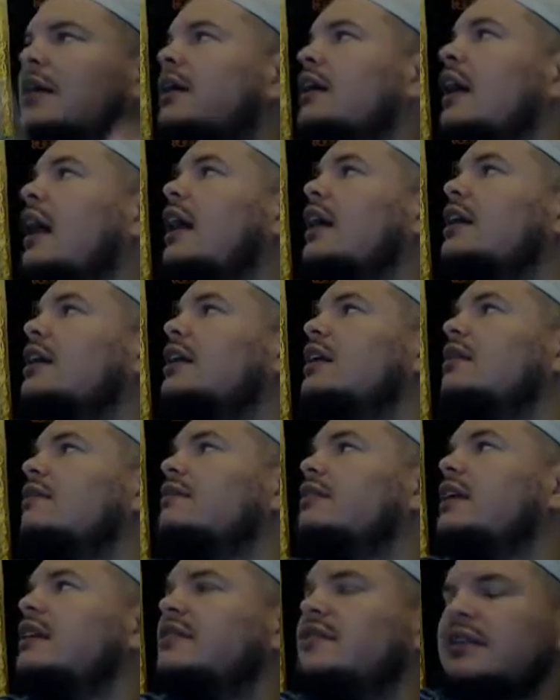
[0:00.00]

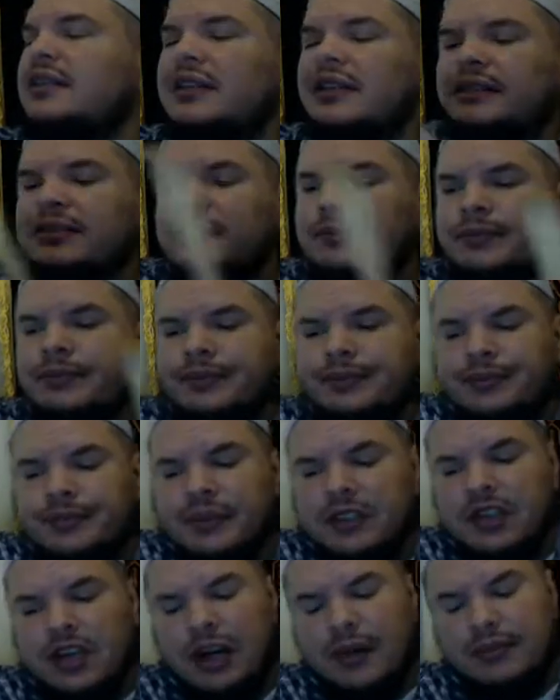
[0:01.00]
cognitive dissonance
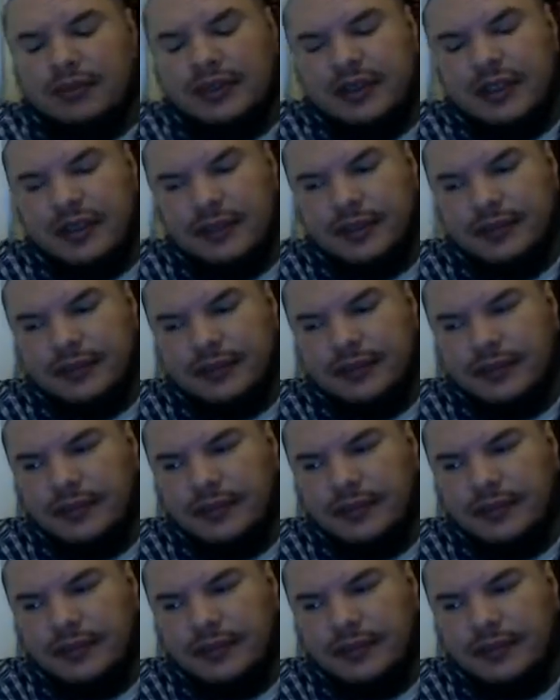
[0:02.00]
comes in.